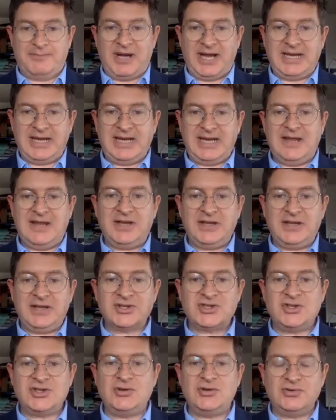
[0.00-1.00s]
by giving
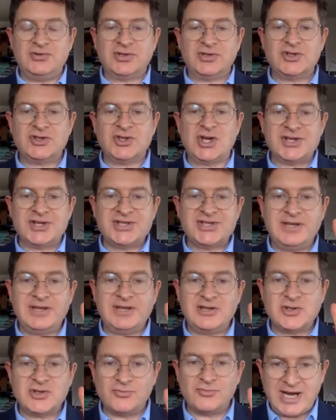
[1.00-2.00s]
the student the chance to be
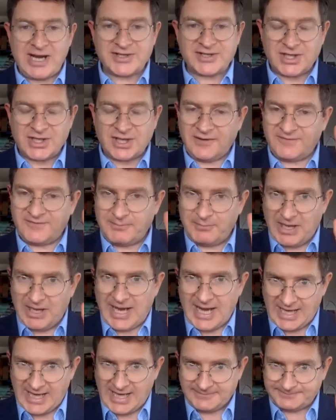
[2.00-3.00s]
the director of the
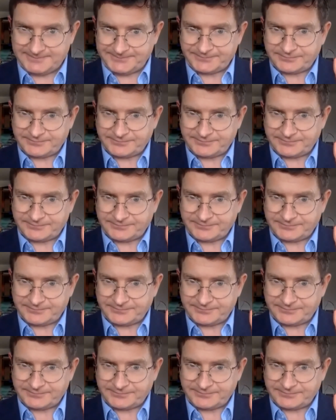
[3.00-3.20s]
play.